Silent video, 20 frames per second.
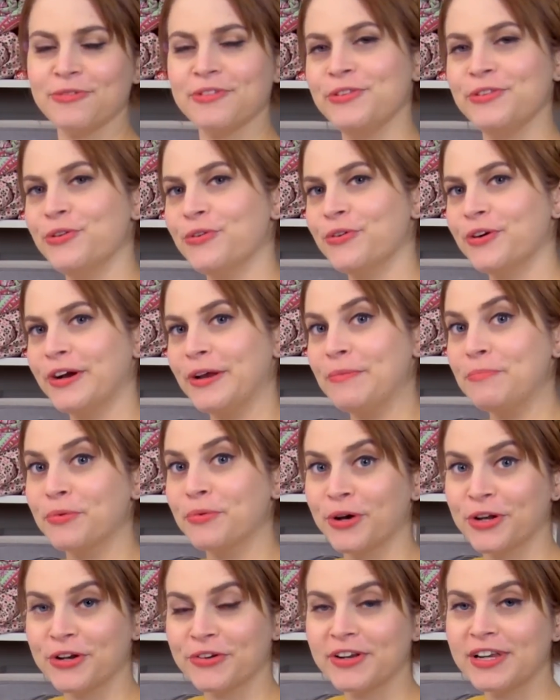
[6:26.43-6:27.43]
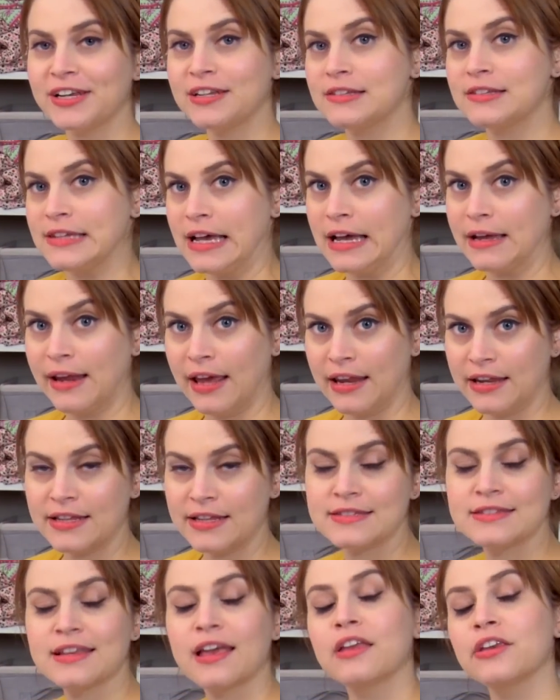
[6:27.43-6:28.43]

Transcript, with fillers: with your embroidery design edits